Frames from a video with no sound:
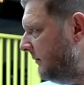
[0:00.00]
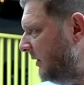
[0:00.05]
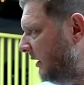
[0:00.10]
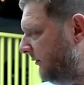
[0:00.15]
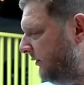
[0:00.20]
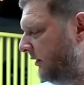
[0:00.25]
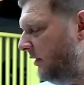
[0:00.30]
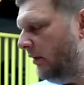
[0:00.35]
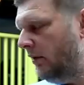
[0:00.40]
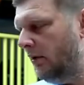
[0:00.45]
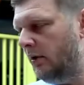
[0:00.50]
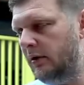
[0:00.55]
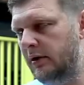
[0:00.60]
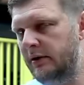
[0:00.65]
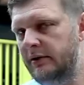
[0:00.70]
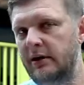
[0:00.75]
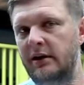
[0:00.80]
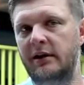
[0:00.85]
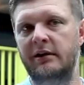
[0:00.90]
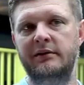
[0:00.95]
if you
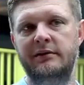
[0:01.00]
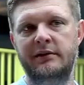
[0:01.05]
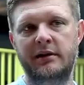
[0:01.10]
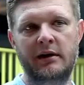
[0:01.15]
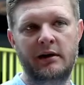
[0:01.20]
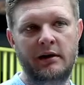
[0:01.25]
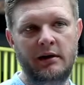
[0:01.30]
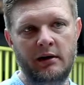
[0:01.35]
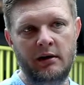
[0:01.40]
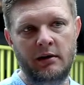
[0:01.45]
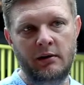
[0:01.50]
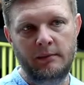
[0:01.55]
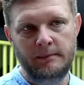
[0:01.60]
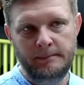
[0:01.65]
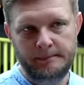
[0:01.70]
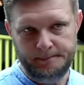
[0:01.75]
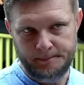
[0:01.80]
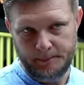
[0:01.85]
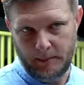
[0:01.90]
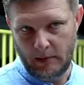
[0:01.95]
order the Interio,
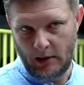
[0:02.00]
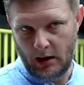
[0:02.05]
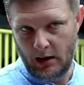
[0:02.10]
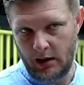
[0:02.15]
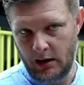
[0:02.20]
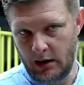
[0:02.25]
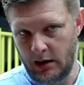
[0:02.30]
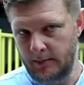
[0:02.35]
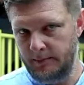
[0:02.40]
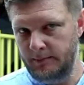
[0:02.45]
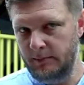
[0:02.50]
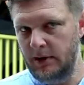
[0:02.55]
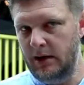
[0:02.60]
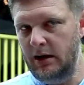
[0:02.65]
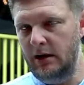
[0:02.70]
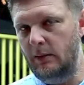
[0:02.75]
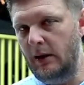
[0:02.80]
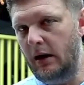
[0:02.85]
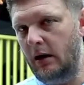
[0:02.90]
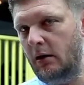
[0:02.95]

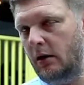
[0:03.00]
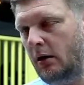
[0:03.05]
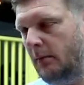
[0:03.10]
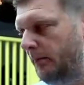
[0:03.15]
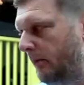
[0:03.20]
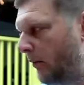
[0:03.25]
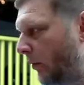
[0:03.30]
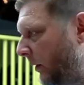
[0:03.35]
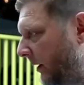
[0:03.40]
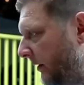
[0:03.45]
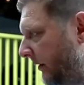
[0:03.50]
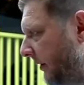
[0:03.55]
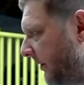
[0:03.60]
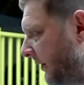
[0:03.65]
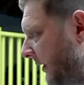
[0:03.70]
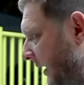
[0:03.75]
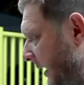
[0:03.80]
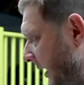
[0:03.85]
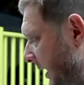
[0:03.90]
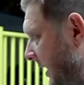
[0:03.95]
it will come
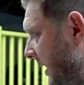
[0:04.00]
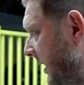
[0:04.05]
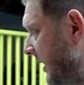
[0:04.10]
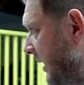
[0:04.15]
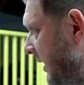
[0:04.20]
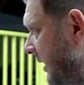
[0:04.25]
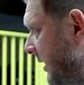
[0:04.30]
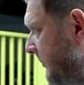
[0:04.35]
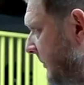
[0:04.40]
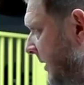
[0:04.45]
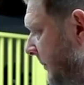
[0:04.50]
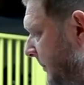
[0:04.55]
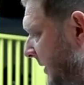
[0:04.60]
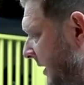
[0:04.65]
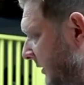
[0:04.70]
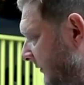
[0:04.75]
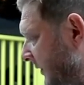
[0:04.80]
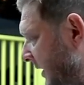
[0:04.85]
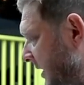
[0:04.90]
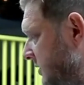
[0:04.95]
with a
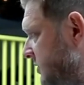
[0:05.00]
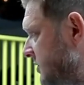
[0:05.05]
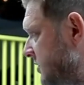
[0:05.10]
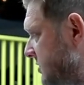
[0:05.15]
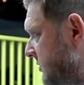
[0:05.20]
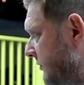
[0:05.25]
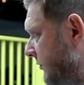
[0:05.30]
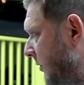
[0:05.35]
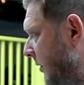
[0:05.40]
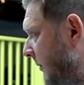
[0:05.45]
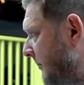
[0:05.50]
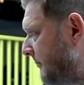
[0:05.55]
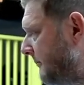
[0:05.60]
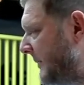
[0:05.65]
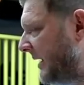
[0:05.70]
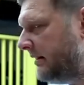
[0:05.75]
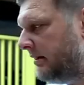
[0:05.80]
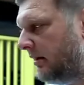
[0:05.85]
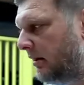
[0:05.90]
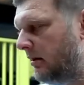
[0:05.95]
pair of hinges for
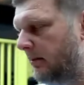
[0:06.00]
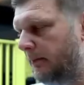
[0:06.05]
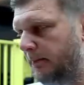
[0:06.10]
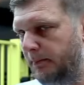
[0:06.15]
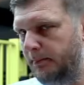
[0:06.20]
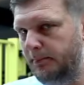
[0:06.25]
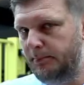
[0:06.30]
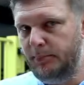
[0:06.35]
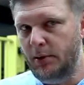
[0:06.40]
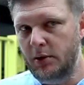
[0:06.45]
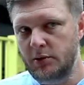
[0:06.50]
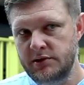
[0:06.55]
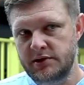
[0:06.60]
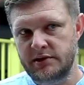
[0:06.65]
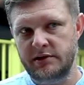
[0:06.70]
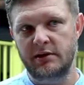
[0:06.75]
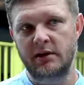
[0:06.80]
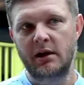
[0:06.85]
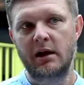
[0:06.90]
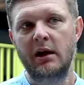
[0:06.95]
metal
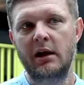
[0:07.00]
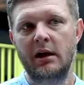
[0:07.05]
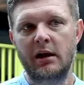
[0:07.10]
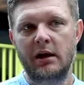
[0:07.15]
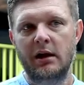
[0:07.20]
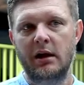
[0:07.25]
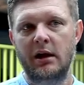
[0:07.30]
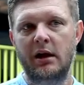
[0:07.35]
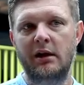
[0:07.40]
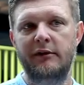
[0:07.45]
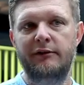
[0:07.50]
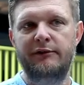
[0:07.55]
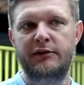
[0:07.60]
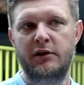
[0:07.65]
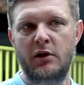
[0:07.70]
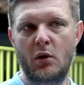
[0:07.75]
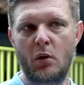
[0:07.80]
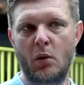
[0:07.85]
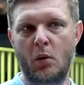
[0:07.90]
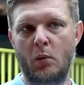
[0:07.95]
post.
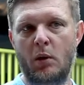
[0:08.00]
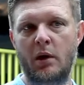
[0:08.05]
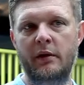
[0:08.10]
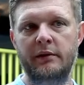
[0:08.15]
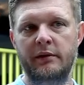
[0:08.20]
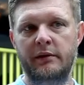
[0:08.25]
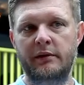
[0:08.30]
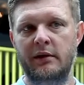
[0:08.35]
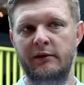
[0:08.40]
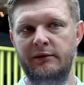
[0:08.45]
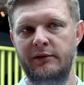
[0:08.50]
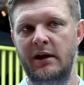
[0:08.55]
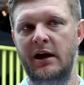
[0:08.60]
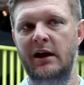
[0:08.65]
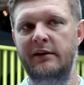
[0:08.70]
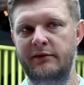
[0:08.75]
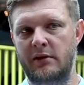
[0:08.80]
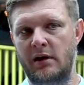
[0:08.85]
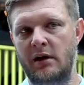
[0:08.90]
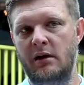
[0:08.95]
If you
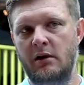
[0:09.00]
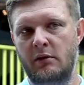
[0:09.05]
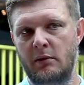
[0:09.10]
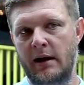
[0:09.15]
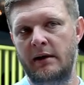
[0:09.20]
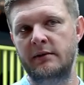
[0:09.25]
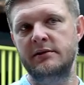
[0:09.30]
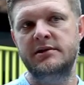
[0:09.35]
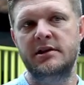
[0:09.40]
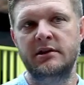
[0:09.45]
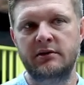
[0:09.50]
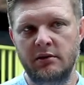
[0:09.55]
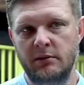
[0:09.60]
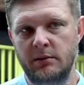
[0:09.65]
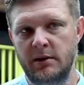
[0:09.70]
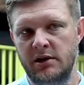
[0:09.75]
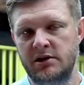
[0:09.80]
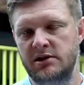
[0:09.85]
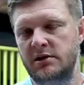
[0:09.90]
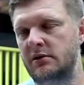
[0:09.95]
have a ground
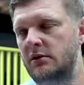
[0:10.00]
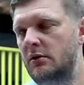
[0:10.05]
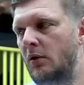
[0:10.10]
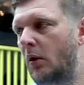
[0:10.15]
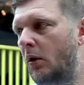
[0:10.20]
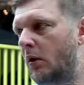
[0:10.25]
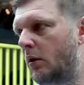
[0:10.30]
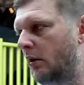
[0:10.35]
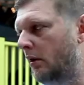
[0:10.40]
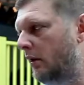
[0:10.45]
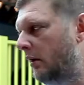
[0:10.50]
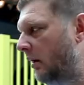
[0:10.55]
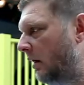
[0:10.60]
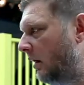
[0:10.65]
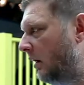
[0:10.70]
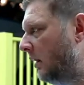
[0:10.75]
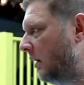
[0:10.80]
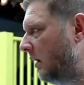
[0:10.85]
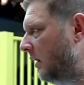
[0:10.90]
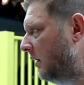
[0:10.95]
situation or
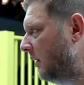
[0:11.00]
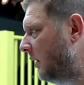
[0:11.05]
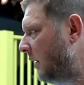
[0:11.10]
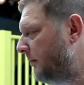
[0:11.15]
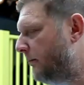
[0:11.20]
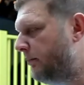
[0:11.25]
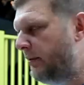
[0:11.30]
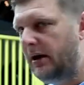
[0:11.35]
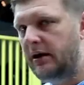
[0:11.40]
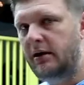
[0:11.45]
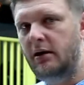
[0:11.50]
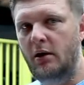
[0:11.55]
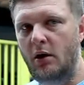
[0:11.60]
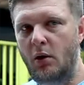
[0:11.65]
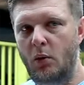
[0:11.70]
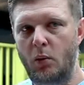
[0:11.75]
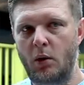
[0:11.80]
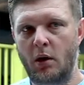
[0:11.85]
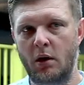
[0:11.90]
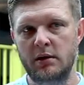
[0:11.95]
a brick
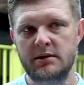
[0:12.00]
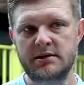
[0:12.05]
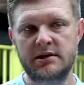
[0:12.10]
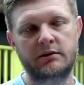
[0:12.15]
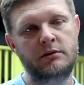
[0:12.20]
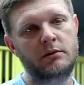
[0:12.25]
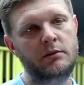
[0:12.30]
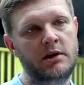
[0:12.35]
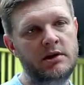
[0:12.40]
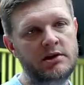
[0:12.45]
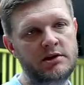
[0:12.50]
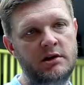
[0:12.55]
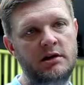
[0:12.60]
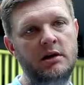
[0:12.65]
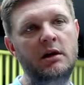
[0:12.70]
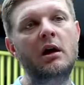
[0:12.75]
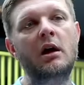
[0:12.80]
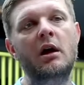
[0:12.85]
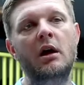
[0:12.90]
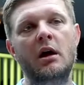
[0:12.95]
or wall
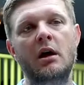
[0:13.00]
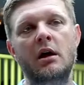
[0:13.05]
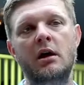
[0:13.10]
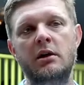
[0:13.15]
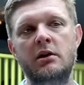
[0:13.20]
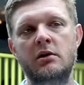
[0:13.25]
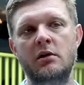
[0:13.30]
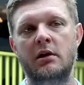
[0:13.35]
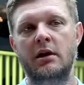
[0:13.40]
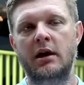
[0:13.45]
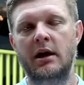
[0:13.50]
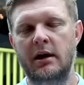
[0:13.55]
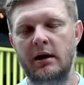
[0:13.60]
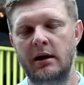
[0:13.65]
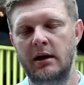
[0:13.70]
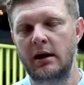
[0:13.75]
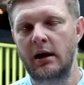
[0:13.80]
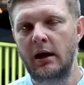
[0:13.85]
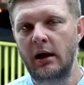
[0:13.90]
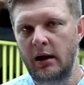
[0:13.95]
situation, you
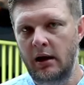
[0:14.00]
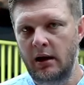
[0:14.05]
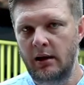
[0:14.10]
can